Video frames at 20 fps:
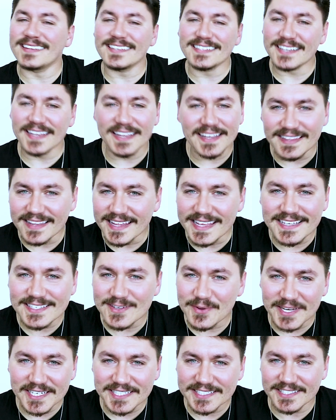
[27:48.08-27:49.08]
See, these
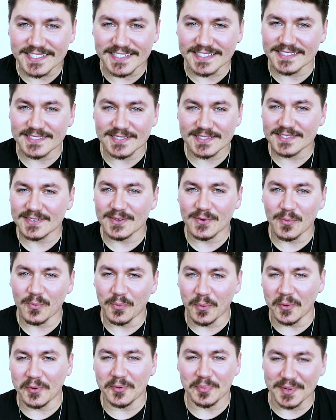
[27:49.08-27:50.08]
questions,
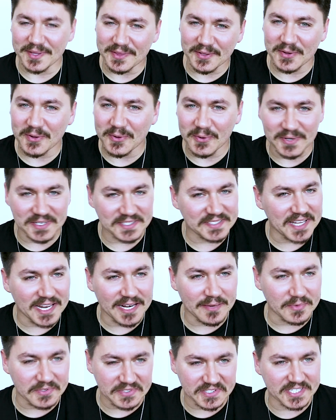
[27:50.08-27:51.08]
what would be the coolest
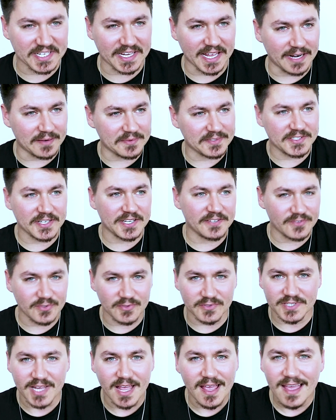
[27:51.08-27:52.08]
animal to scale up to the size of a
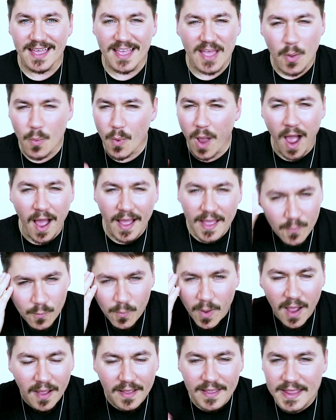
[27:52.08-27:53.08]
horse?
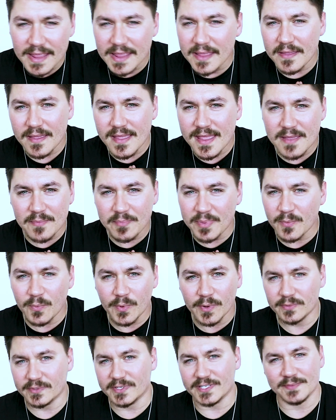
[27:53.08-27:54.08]
It
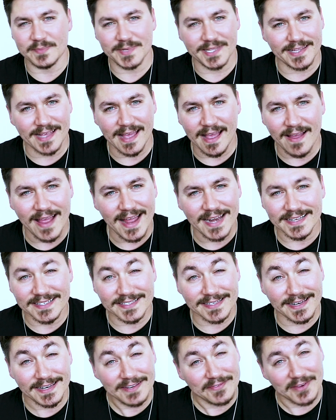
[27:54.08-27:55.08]
bewilders me that how Alice
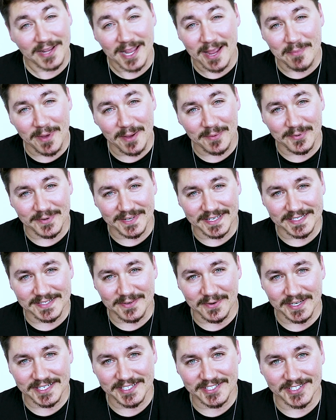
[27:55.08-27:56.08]
can even come up with these
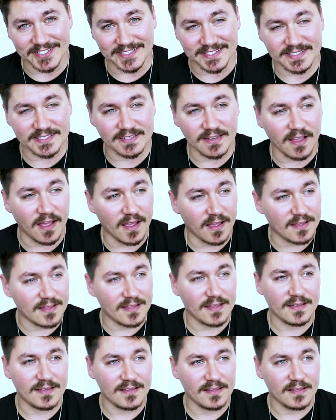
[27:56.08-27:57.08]
questions.
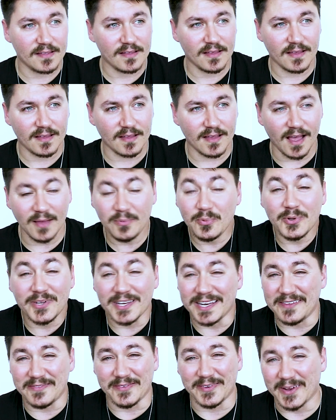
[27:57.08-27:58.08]
I
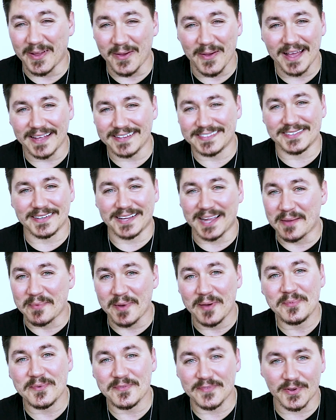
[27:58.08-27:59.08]
wouldn't even know how to come
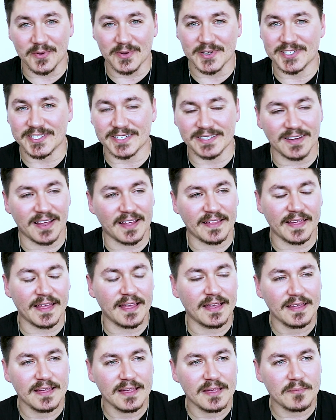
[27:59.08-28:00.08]
up with a question like
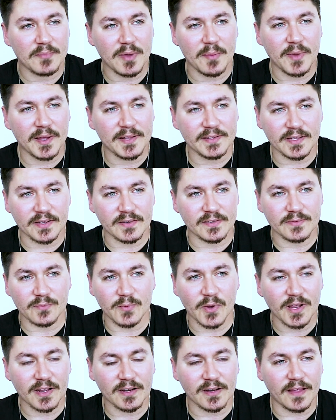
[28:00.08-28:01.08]
that. My mind don't
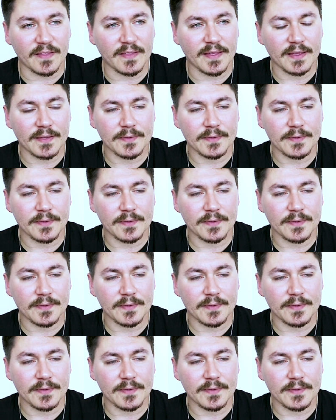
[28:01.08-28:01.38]
work like that.